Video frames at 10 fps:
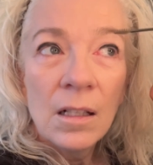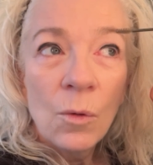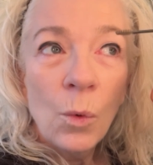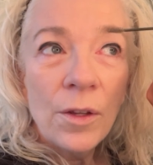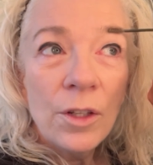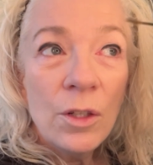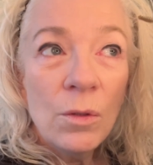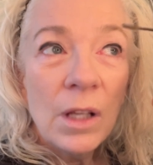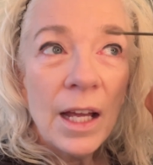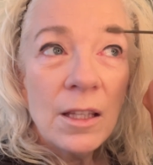whether you
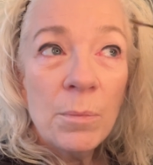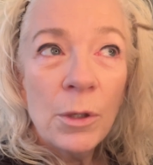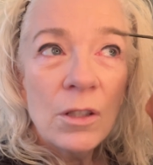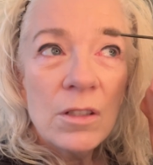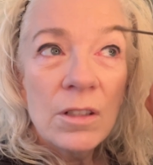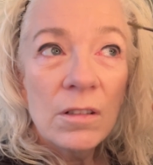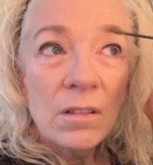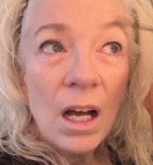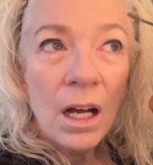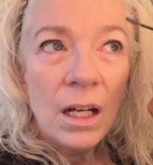like the person or
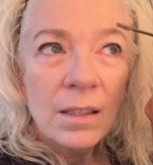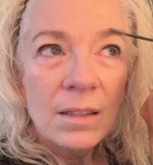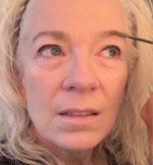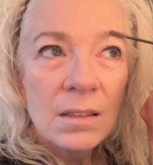not,